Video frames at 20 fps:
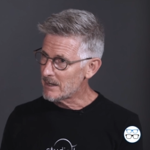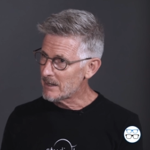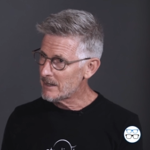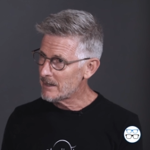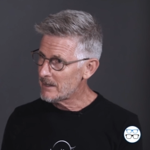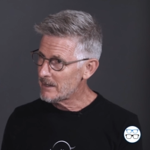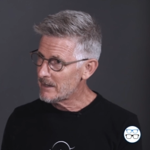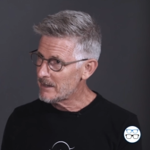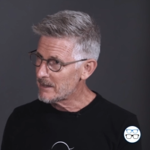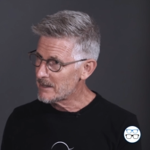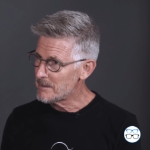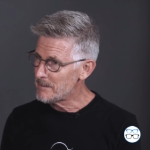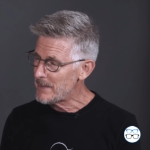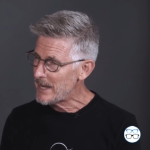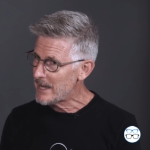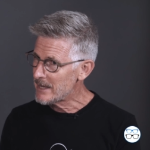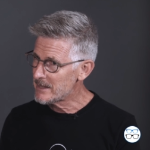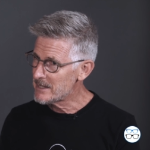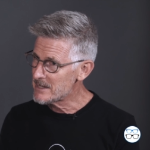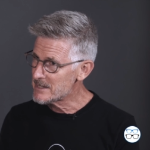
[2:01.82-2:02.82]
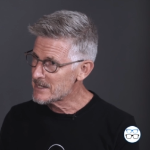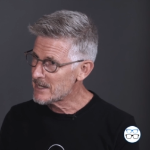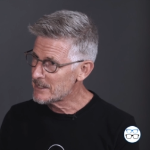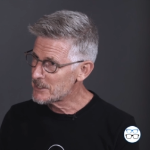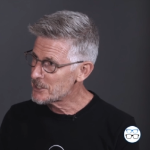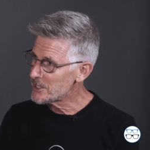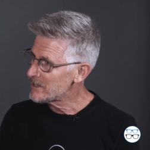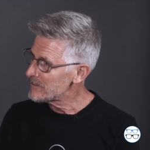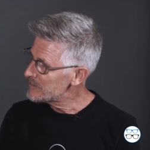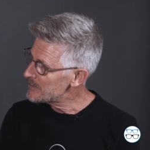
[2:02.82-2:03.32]
uh, the math is I
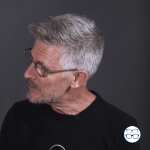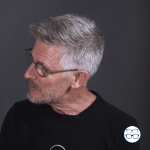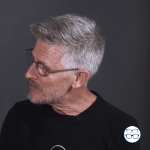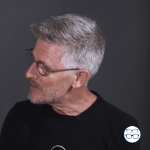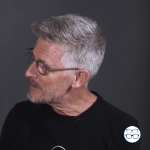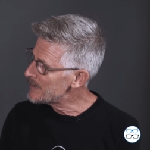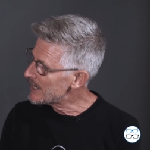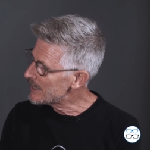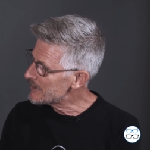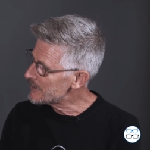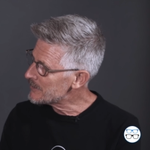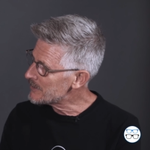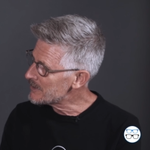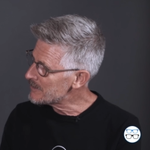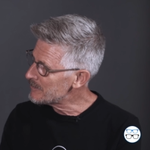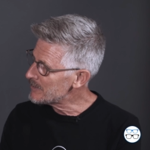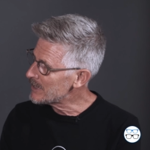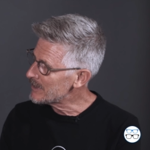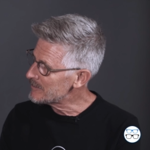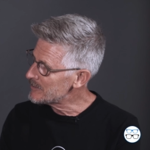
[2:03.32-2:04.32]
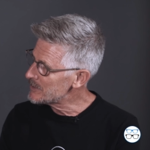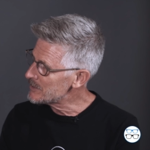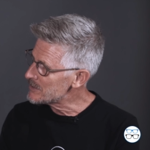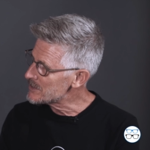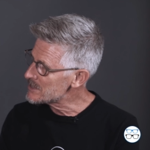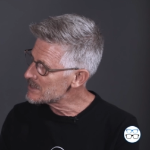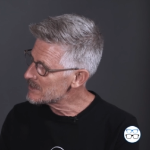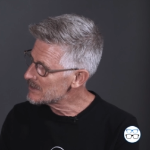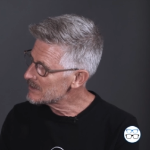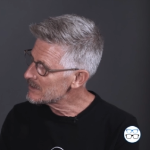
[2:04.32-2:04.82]
shot film for about 35
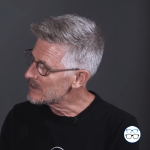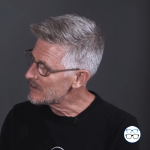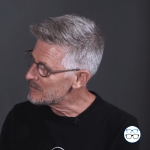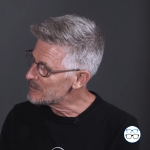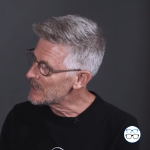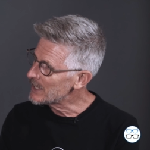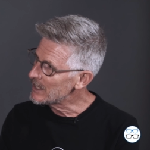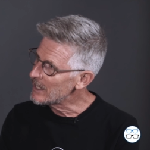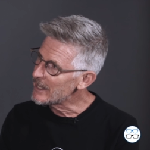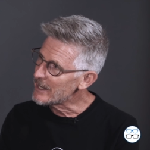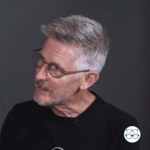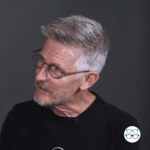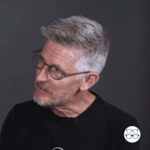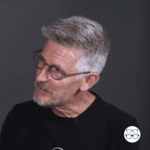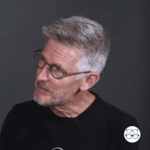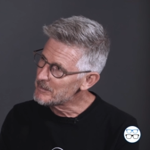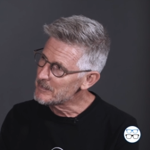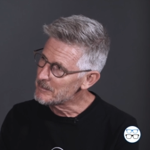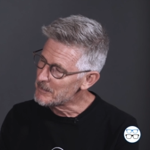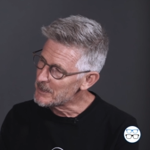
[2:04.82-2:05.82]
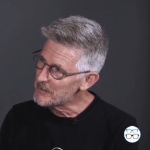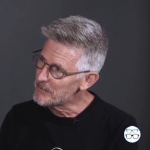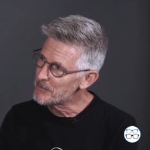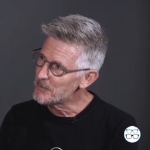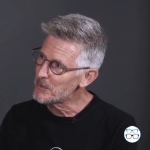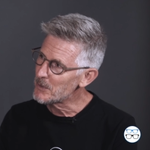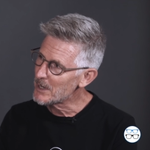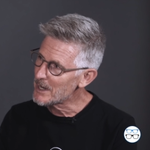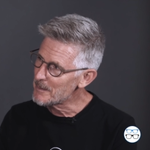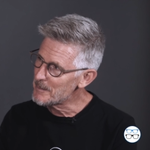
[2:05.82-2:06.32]
years of my life
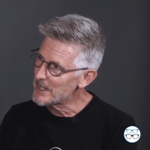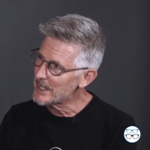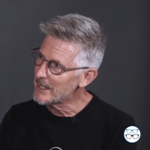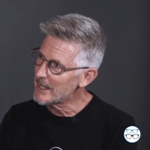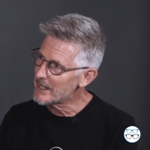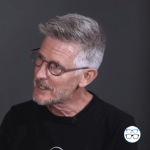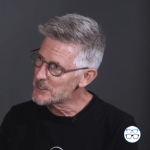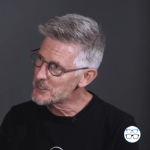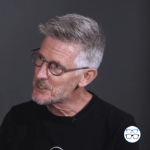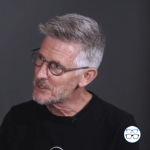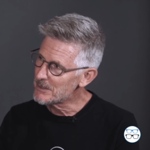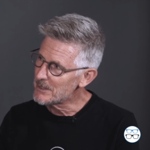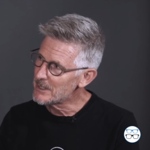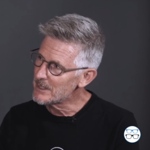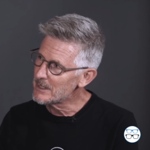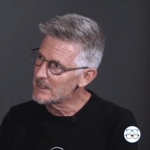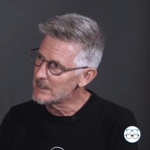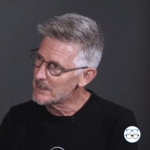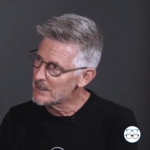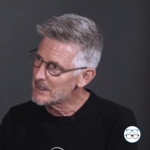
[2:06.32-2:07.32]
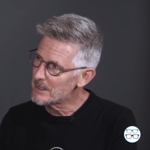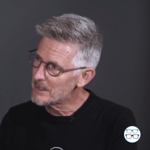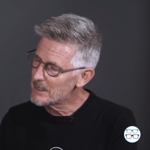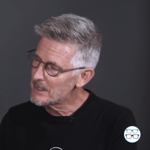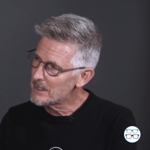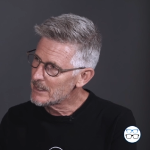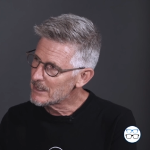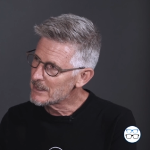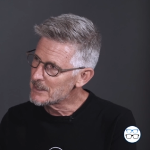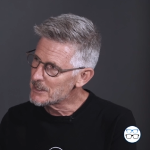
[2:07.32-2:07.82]
before I began shooting
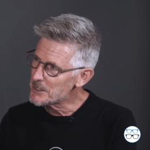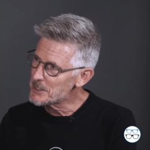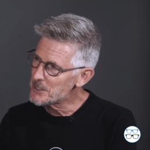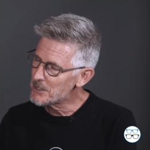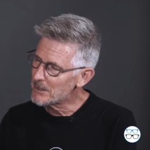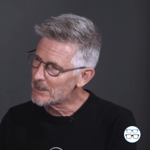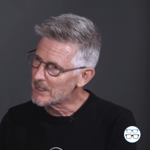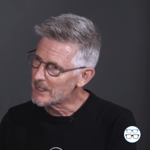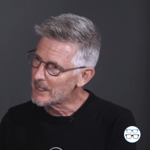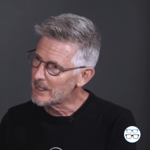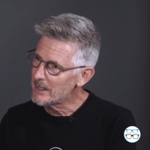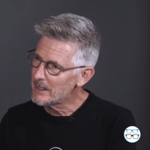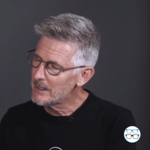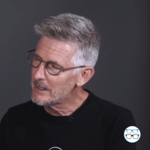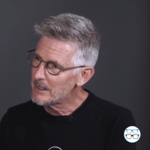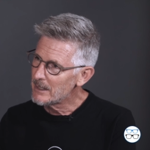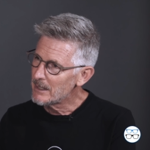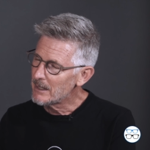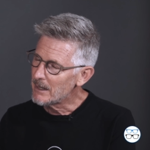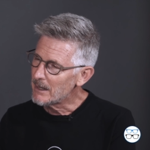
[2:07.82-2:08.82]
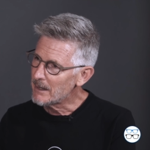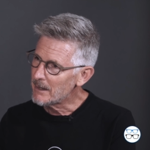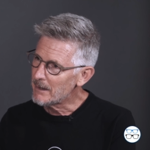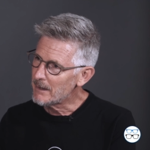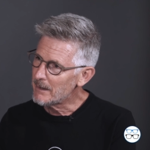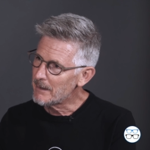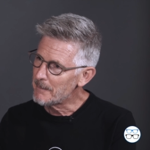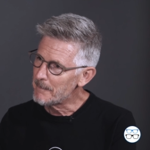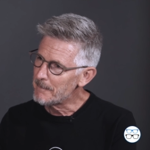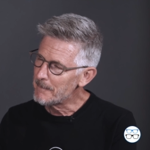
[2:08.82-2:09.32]
digitally.
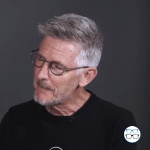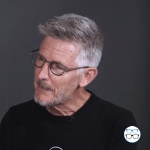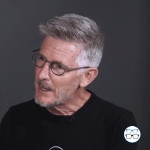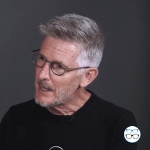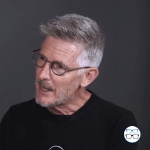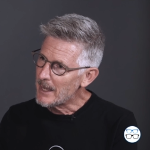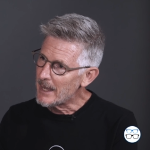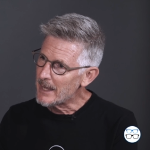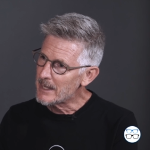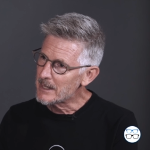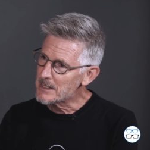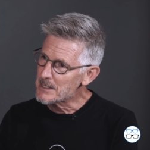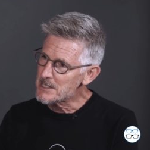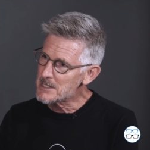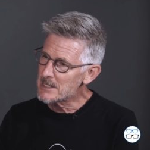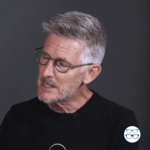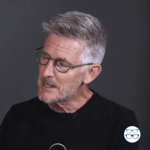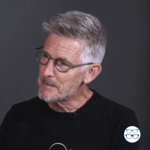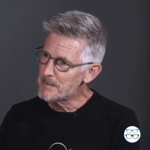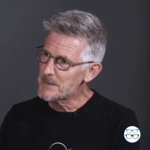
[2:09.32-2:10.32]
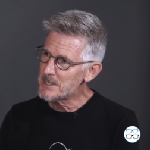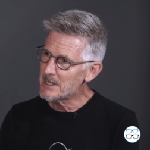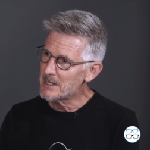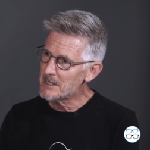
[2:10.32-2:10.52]
Um, and slipped